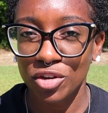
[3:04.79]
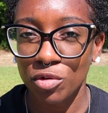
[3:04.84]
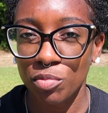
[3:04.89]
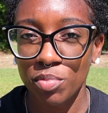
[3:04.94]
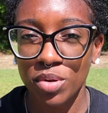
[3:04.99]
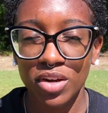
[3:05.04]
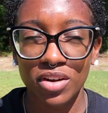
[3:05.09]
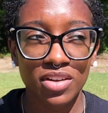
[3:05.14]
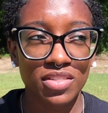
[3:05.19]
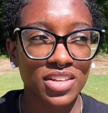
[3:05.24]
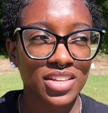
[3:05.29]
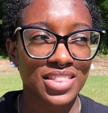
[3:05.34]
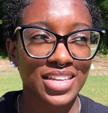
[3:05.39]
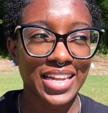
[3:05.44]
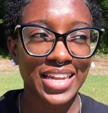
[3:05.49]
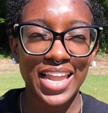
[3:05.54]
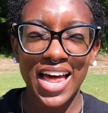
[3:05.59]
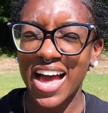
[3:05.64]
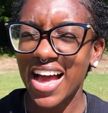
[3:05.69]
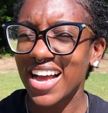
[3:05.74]
You're bigger than the
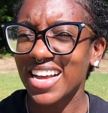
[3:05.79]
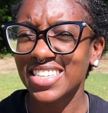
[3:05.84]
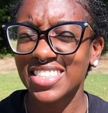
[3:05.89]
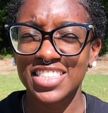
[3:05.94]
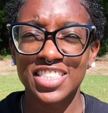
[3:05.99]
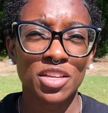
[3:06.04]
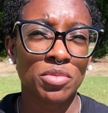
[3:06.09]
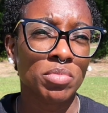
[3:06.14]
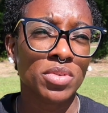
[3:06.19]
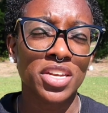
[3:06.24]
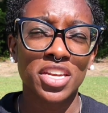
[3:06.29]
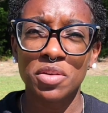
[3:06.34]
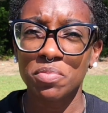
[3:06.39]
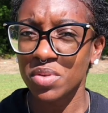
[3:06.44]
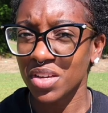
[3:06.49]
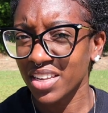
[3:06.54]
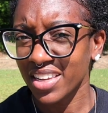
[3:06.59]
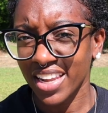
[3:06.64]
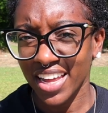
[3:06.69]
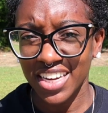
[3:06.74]
lies, the
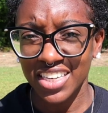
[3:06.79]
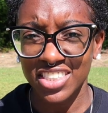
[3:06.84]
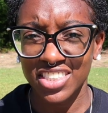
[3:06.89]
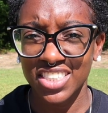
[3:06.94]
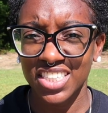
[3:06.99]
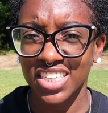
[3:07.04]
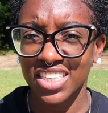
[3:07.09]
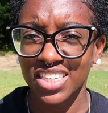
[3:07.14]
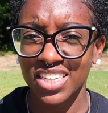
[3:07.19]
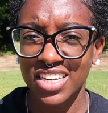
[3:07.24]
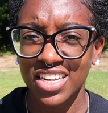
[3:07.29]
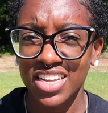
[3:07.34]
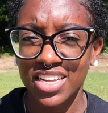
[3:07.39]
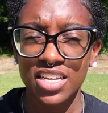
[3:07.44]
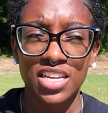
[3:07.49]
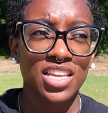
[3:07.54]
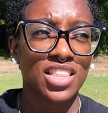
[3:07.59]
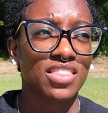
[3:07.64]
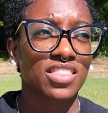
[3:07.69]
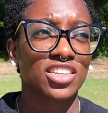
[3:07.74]
manipulation,
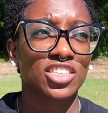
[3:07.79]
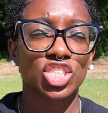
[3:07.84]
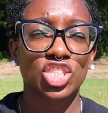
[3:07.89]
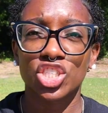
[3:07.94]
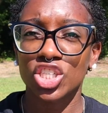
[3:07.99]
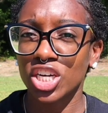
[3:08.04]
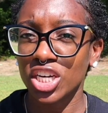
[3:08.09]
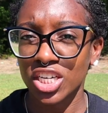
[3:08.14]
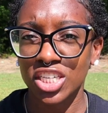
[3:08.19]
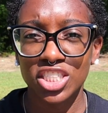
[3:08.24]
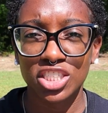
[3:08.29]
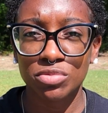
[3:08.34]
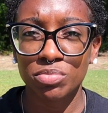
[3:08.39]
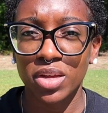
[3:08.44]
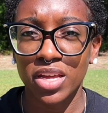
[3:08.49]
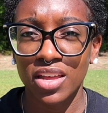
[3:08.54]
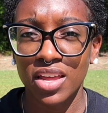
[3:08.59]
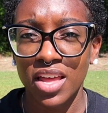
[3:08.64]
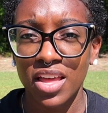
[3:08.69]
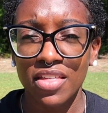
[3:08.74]
the
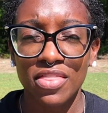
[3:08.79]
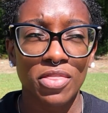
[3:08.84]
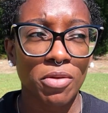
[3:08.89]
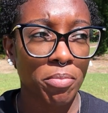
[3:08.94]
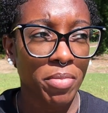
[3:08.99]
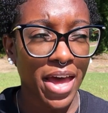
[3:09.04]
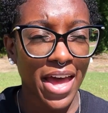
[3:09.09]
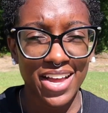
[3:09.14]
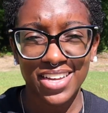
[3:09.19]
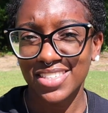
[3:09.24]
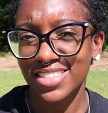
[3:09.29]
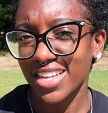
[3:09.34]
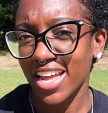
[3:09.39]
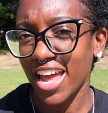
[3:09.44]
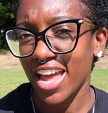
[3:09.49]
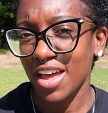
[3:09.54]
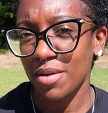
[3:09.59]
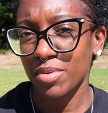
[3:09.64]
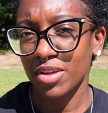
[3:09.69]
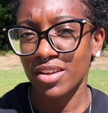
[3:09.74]
judgment, the
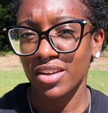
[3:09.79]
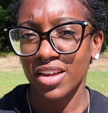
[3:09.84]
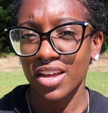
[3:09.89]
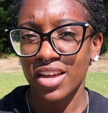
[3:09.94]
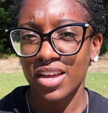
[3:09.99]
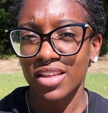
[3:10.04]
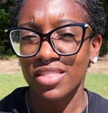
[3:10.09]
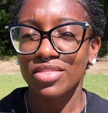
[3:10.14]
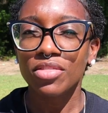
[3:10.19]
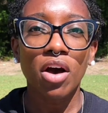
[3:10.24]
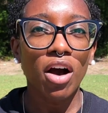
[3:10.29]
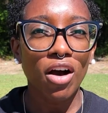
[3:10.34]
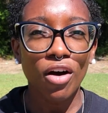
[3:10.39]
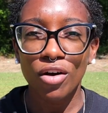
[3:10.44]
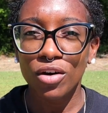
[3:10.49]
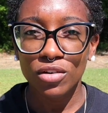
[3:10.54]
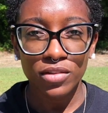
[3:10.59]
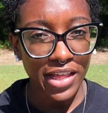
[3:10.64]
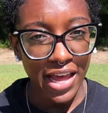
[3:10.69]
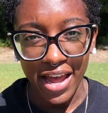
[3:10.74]
backstabbing, the
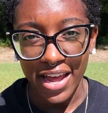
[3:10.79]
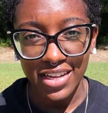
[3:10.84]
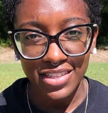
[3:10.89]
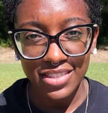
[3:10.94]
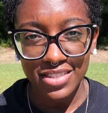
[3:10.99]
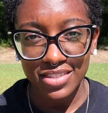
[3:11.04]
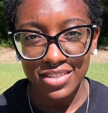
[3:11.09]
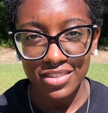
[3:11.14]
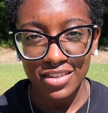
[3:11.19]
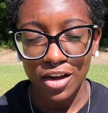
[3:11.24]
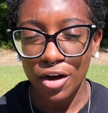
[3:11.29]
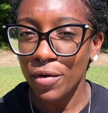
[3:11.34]
all that.